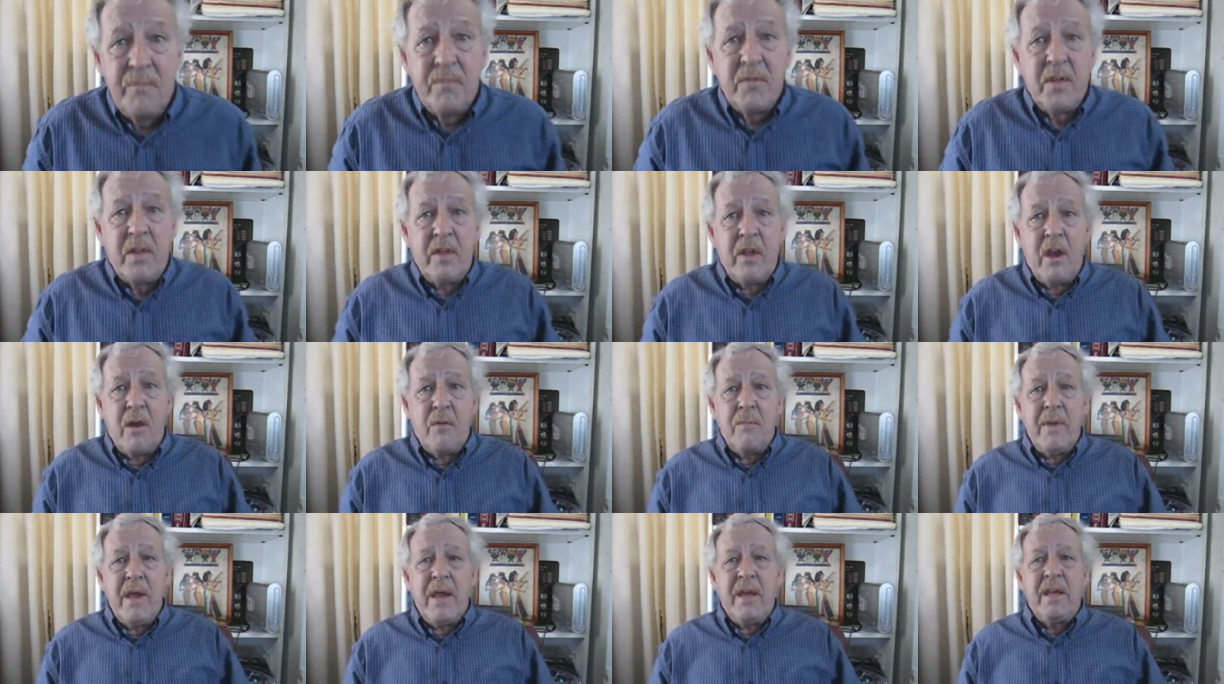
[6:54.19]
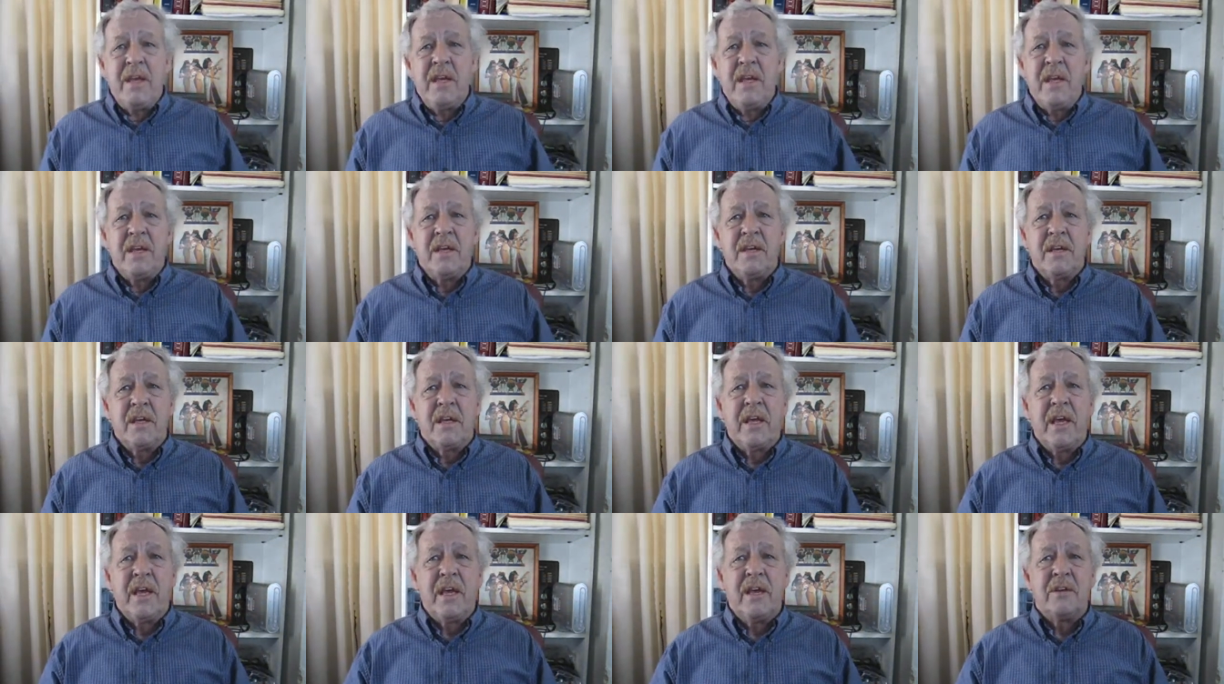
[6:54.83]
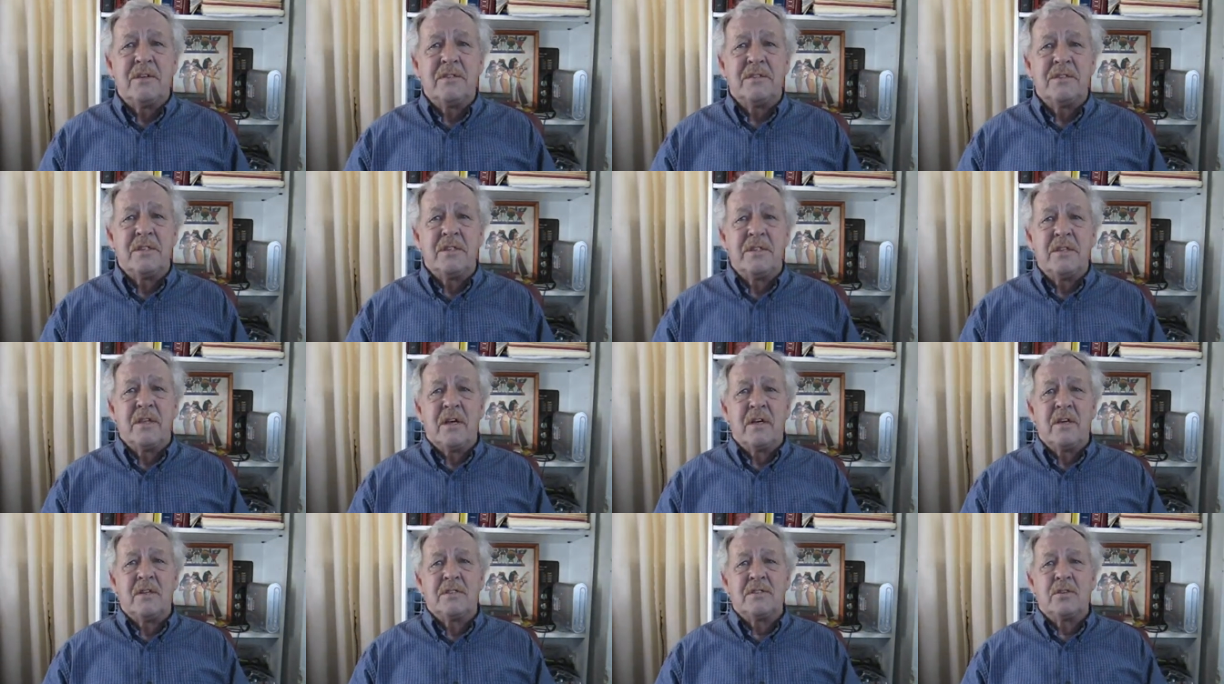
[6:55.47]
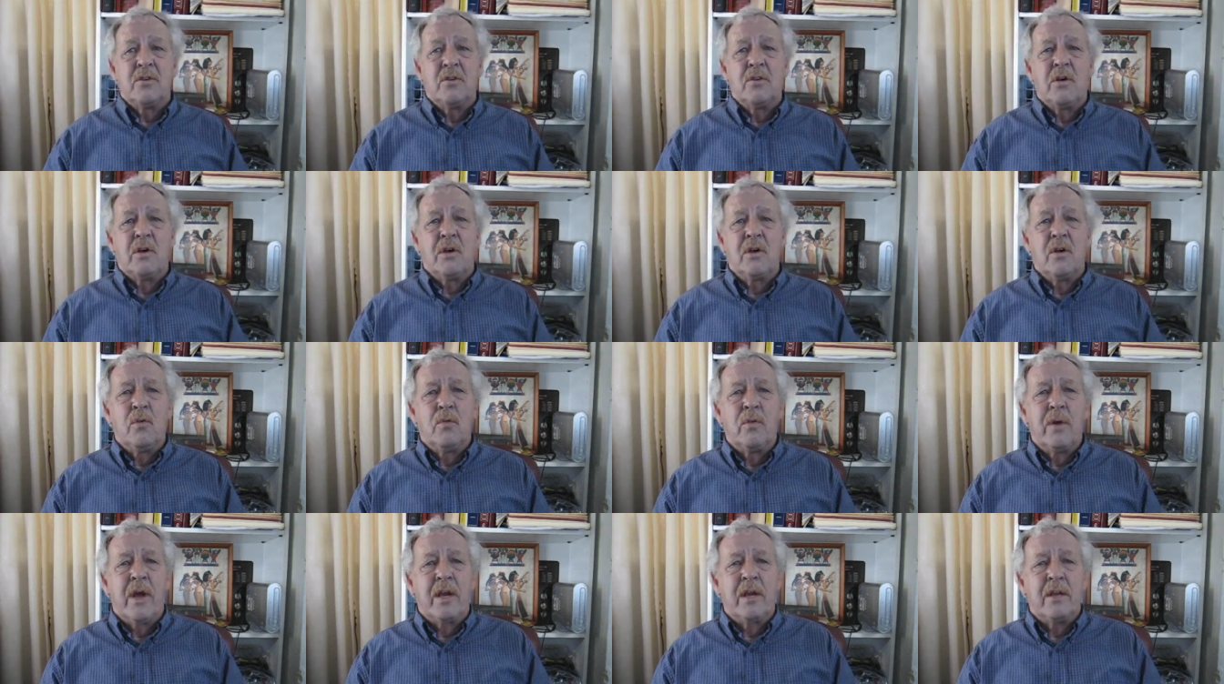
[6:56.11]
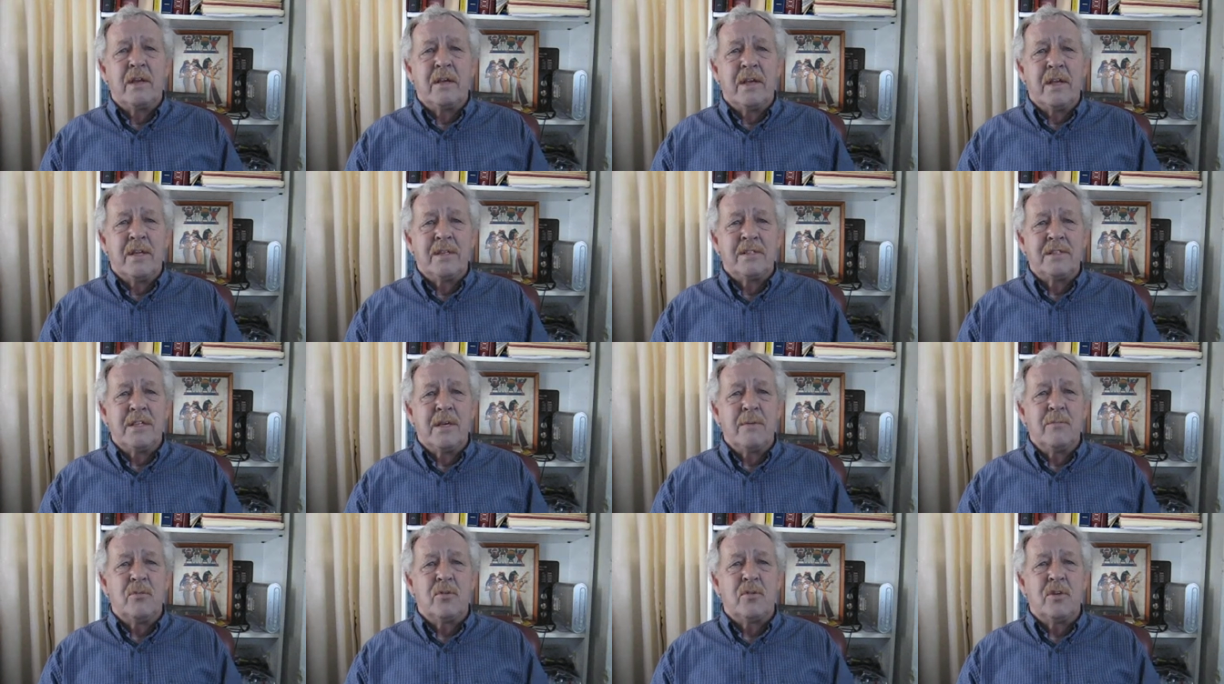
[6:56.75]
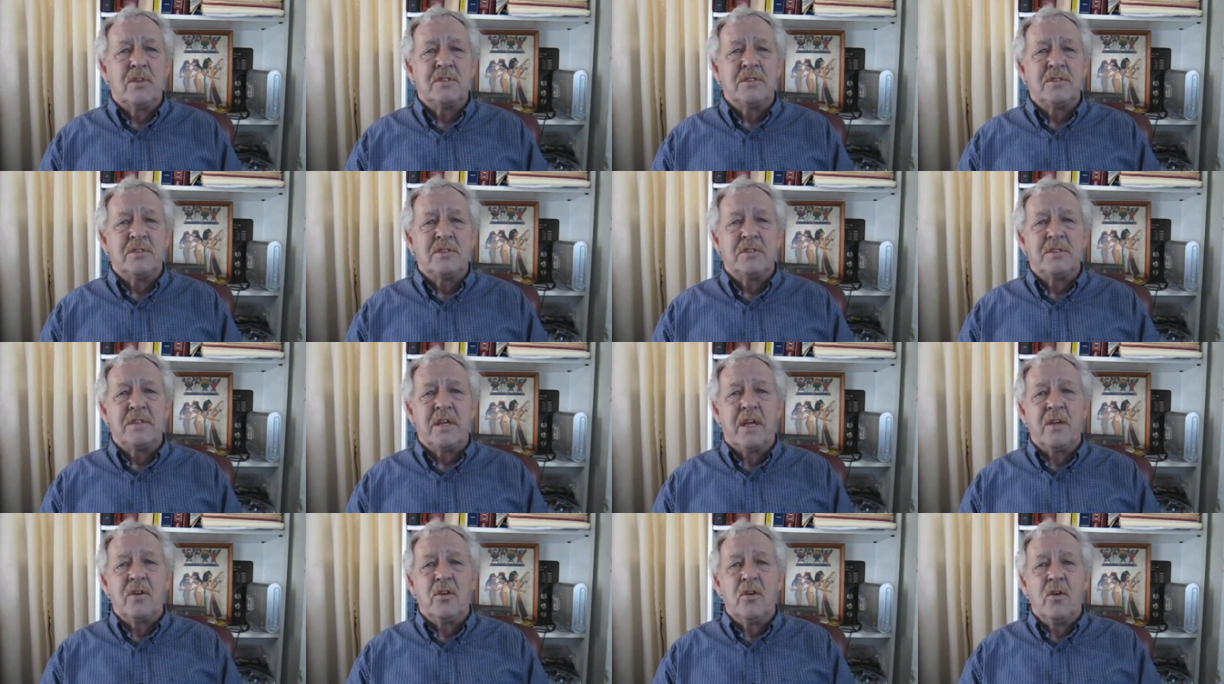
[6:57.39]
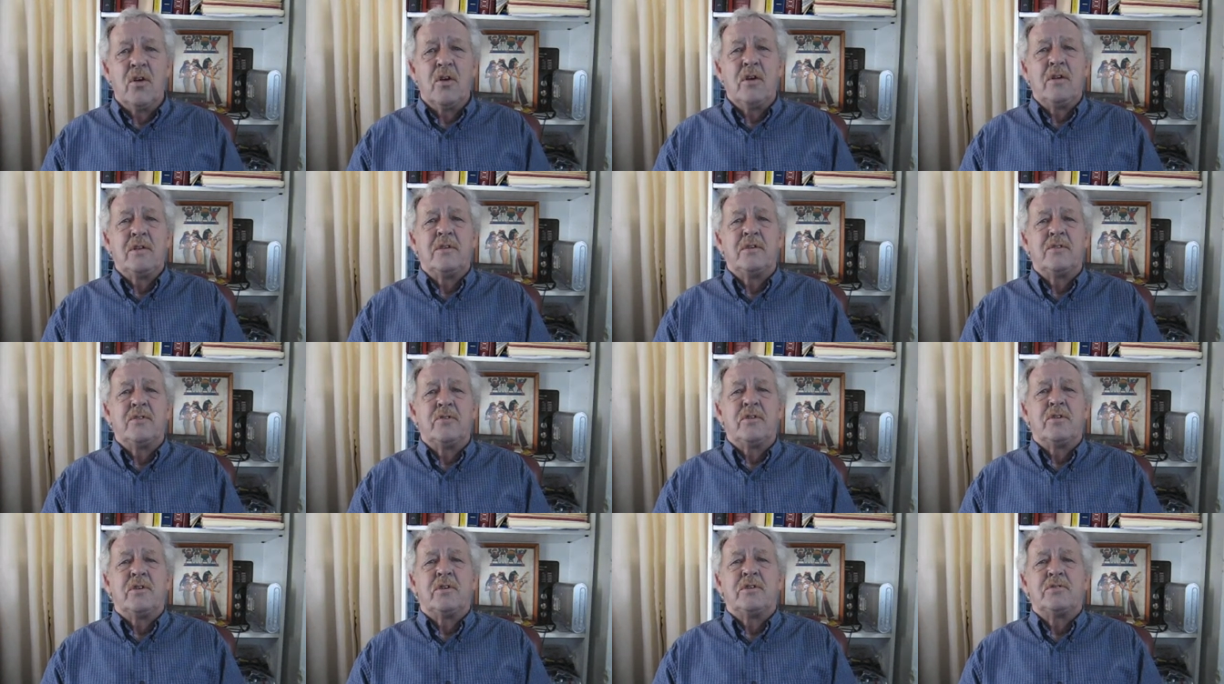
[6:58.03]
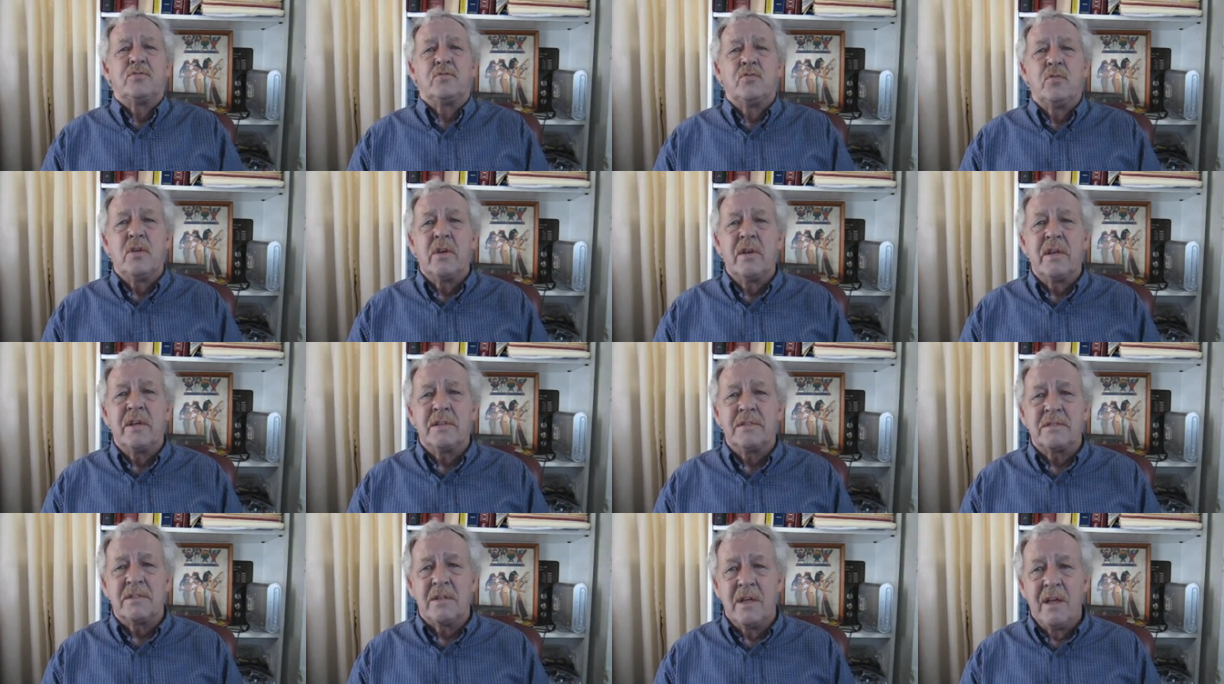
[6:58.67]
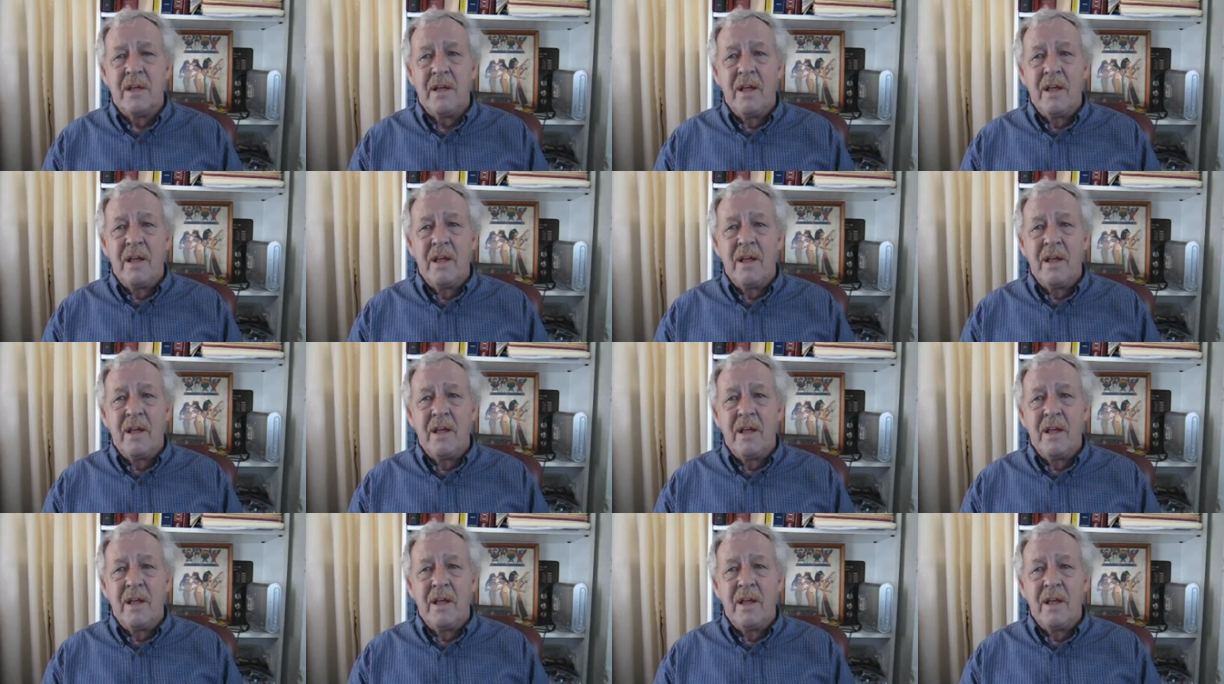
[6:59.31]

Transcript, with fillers: And there are many indicators in the historical record that some Christians ignored the church rulings.